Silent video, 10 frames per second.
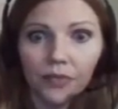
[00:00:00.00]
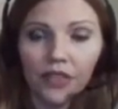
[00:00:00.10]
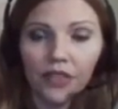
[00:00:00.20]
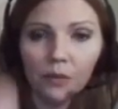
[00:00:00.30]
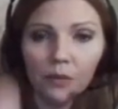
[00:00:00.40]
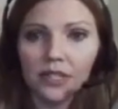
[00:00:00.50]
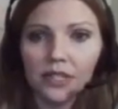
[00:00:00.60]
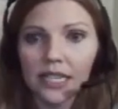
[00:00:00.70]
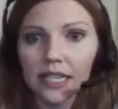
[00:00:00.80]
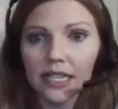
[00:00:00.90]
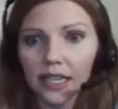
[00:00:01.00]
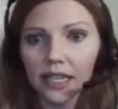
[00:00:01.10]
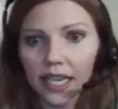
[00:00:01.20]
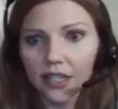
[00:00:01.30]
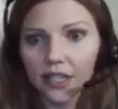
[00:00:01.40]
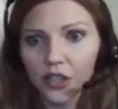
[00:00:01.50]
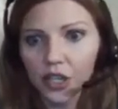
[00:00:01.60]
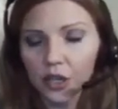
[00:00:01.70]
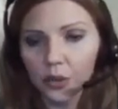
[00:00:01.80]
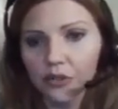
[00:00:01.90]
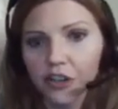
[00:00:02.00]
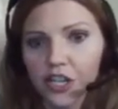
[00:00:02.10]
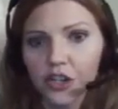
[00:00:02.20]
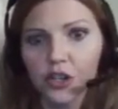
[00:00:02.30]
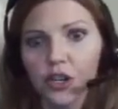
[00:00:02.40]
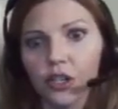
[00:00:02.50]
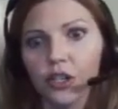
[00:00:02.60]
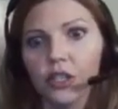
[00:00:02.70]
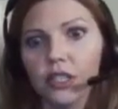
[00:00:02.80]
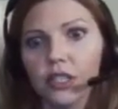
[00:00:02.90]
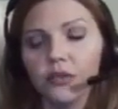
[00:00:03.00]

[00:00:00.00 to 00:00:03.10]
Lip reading: That was in case you need a refresher, goodness of